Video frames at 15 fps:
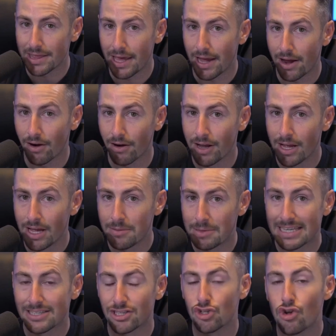there
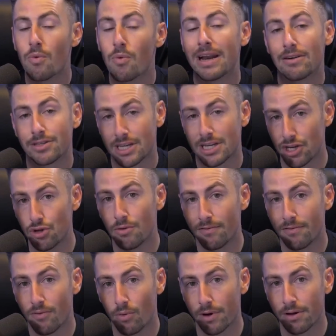because no one else can do it
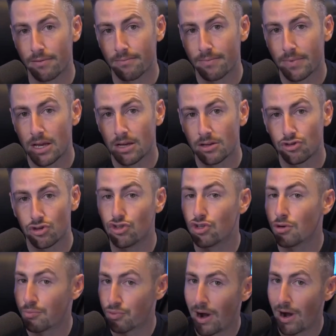for you. So you
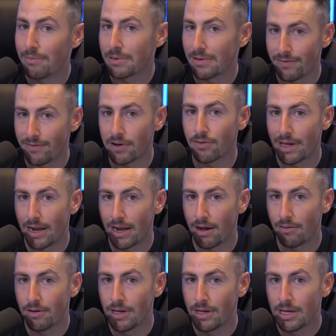should probably figure that out.